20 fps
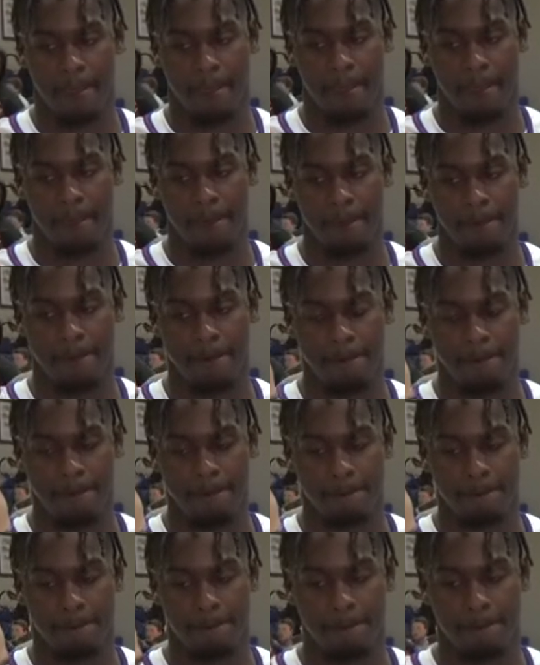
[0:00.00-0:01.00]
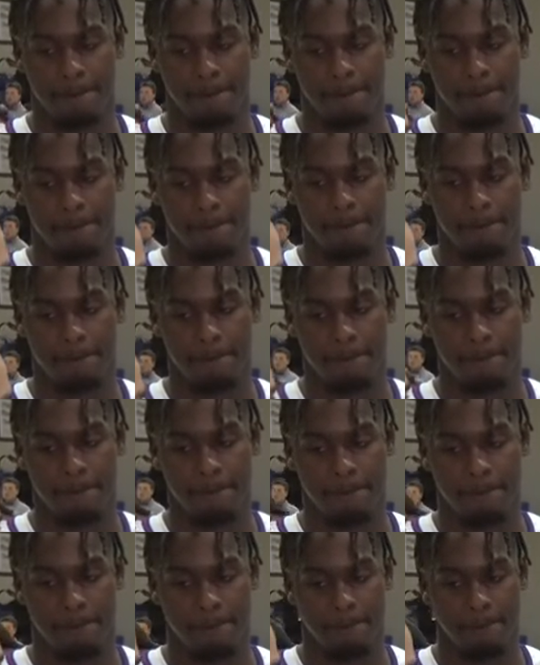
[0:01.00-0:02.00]

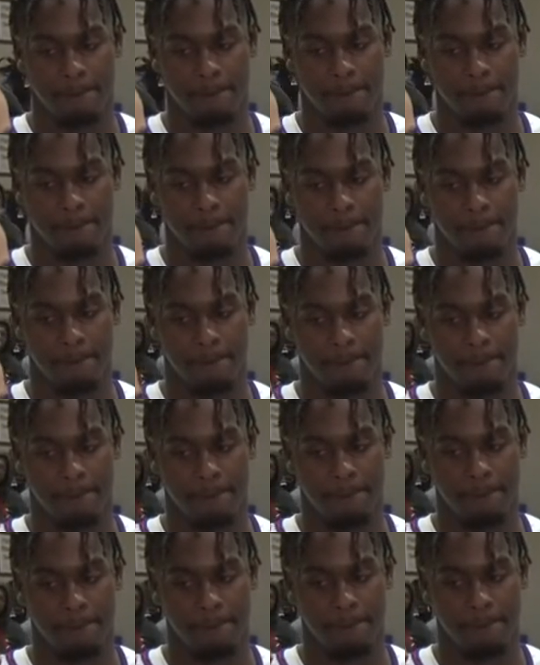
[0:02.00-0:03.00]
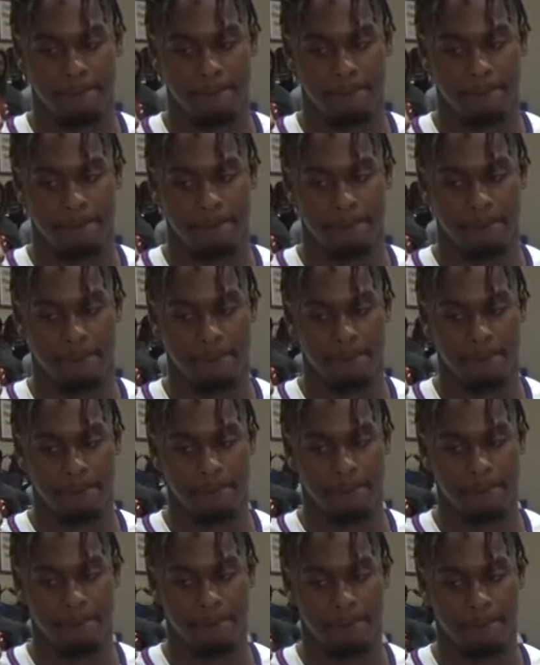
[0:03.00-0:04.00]

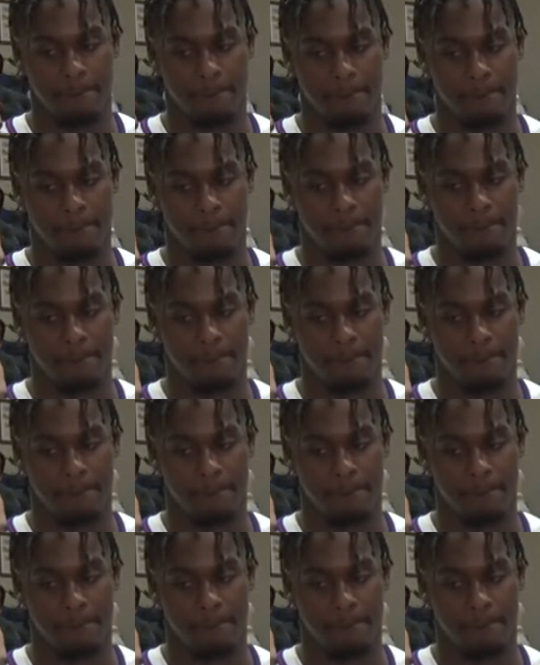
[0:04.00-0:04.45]
(not speaking)